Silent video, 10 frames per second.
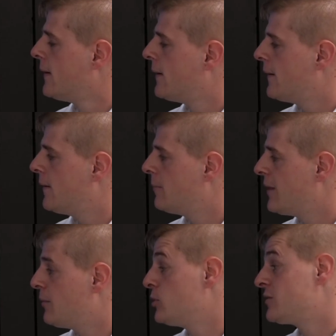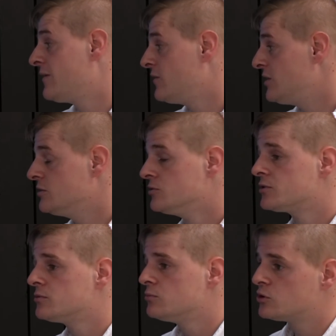But then the
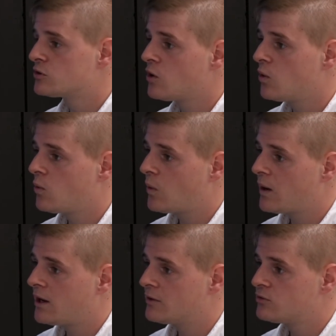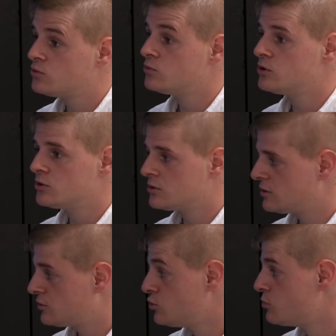yield would go
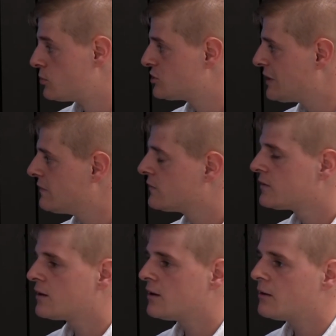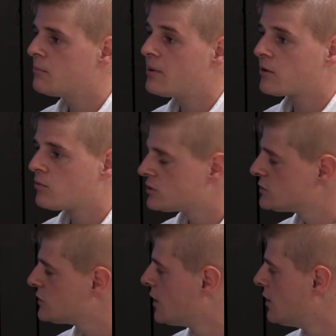2%
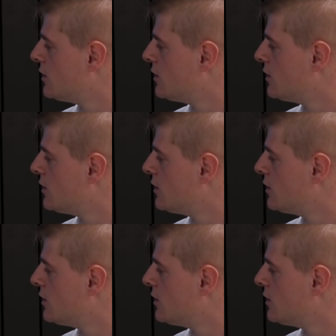backwards. Yeah.